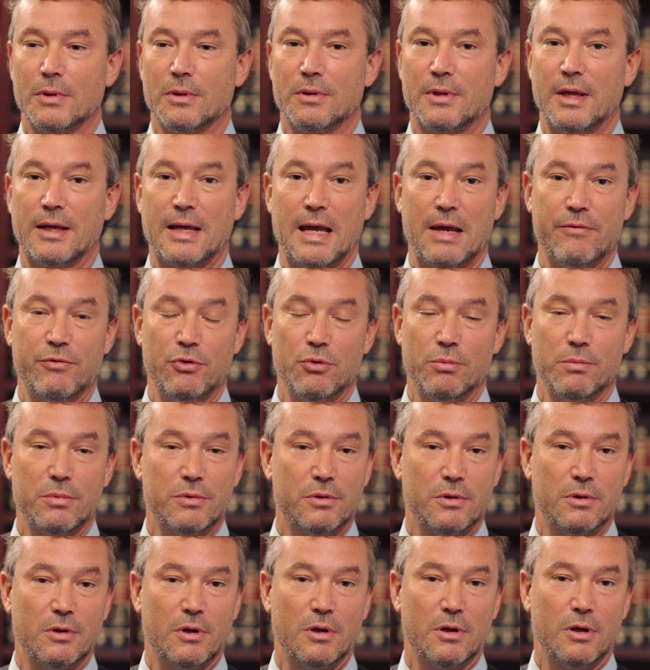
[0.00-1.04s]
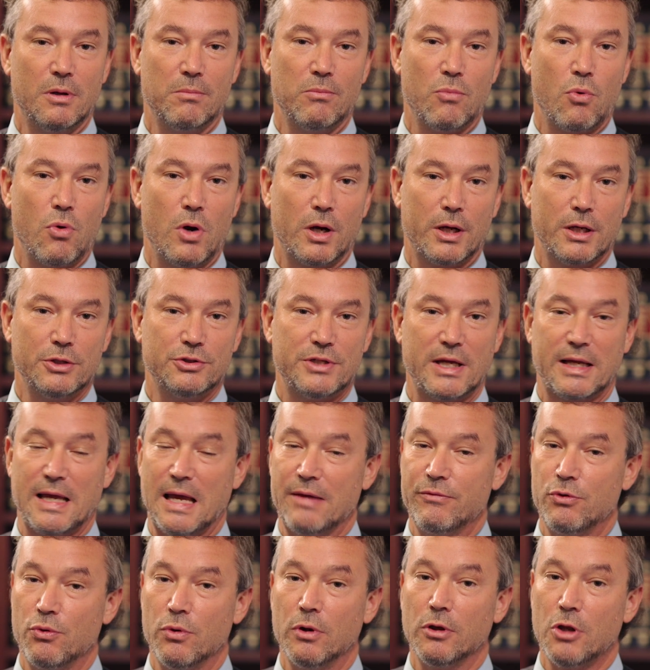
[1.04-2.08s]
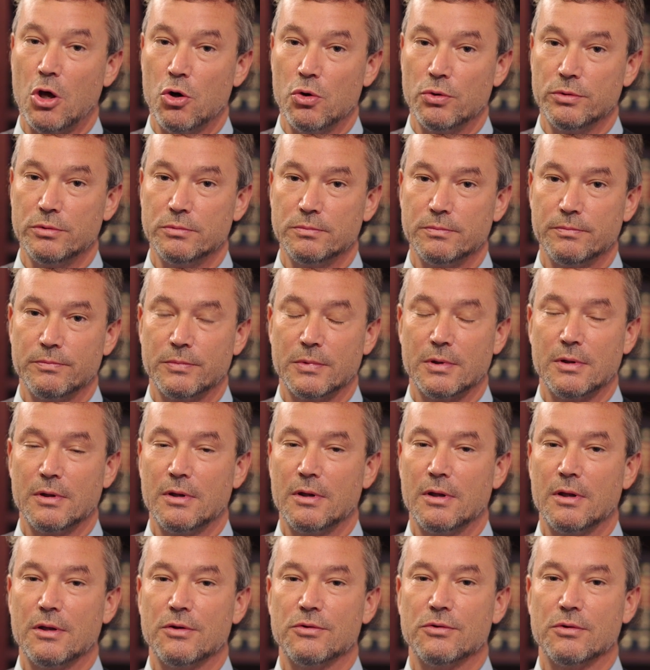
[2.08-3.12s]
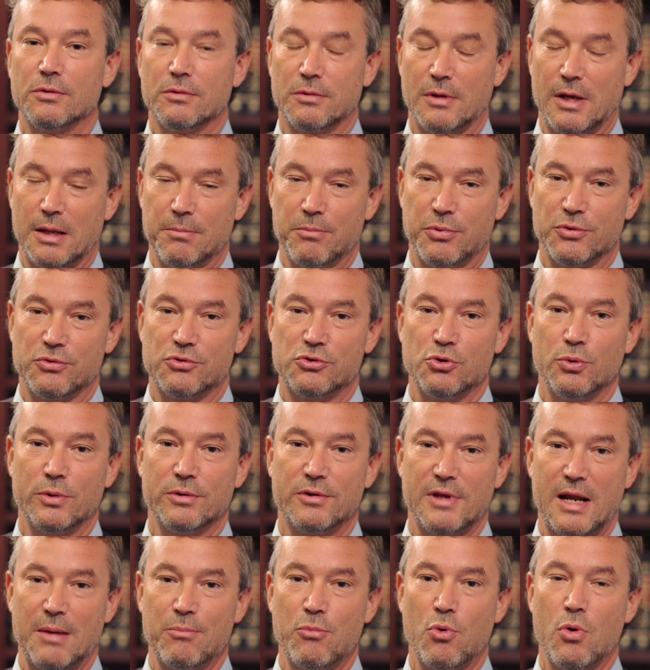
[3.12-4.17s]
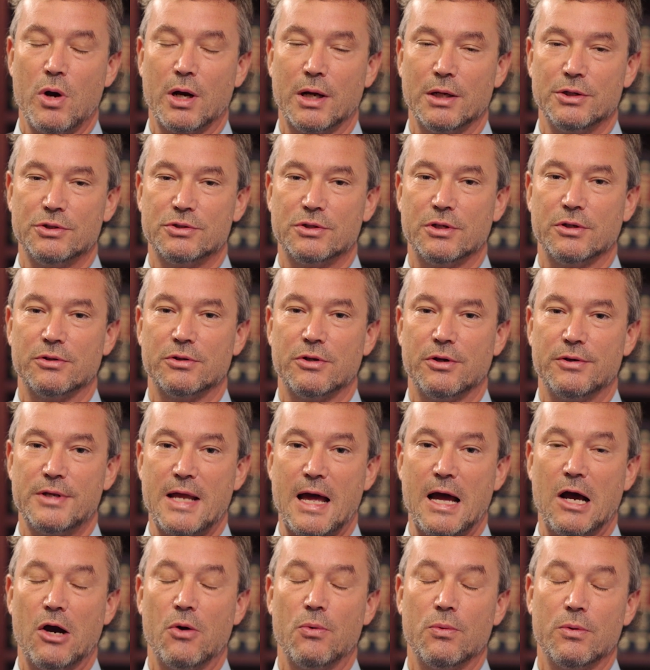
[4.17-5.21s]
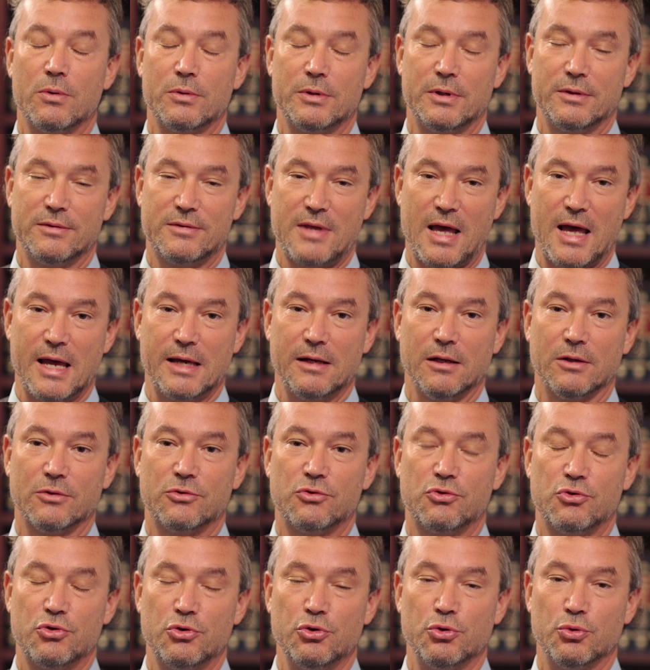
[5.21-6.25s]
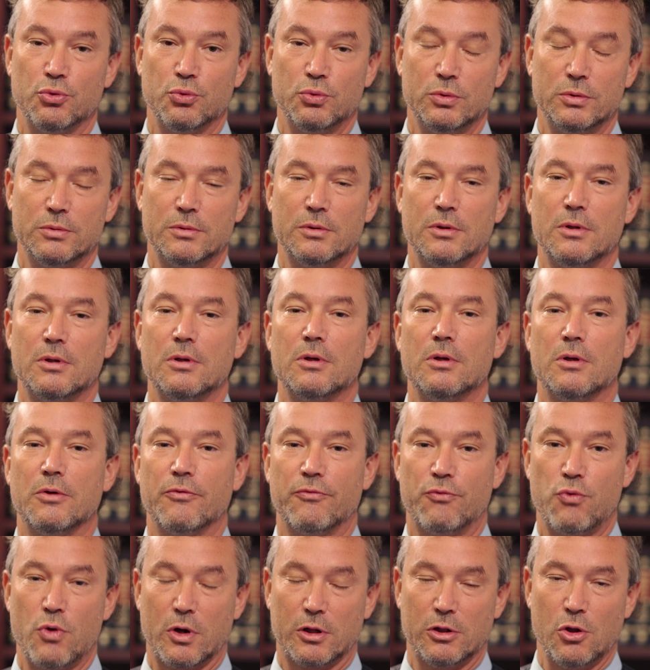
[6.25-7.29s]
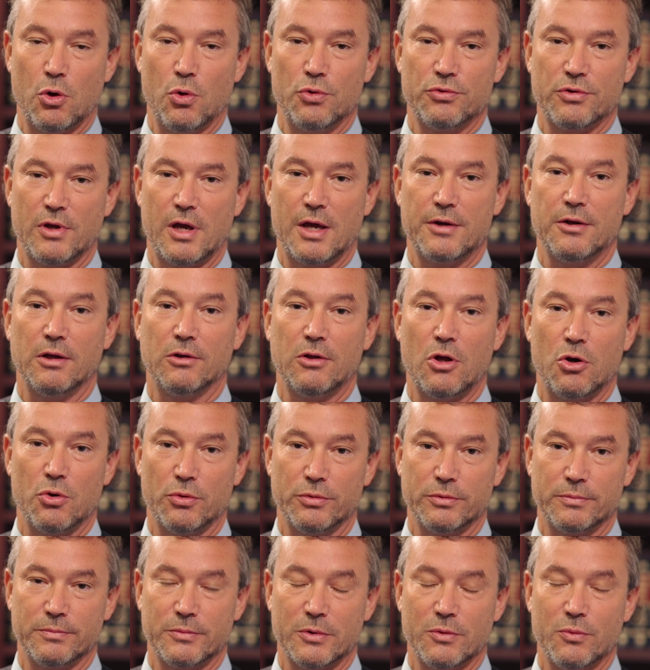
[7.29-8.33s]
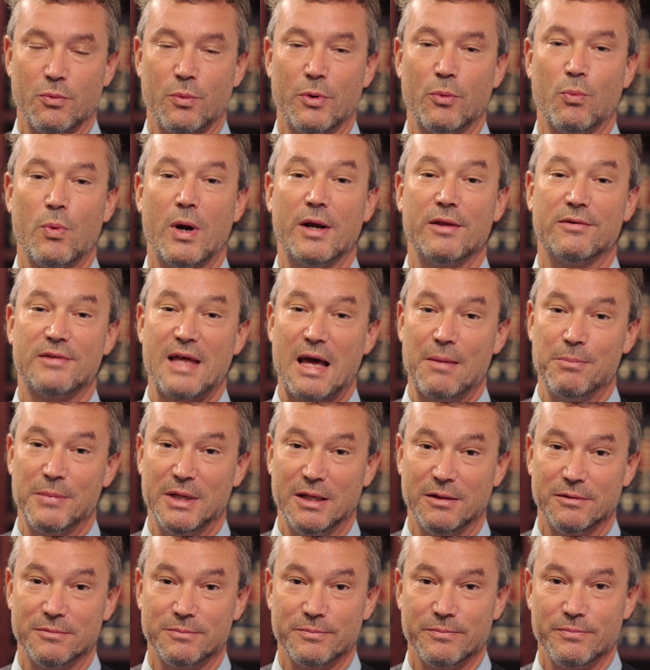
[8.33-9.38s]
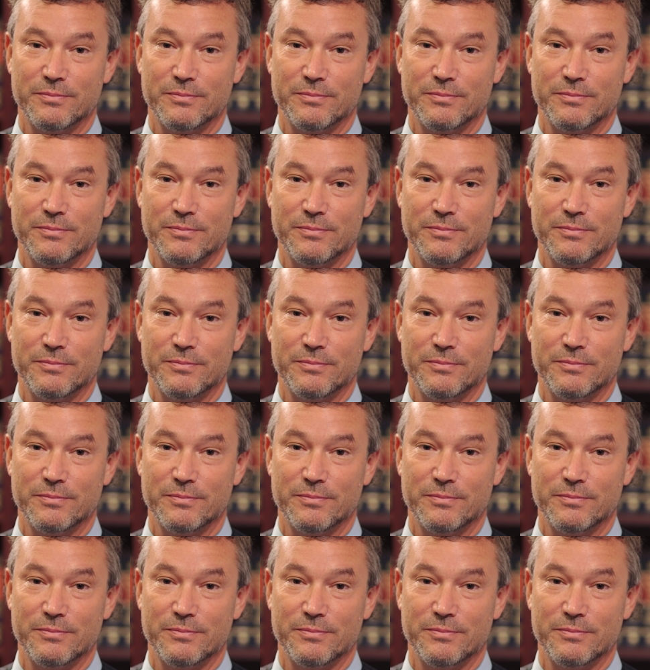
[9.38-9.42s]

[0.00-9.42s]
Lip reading: They gave you a mortgage, they gave you a loan, and pursuant to that mortgage, they're now entitled to foreclose on the loan. Well, what does that mean?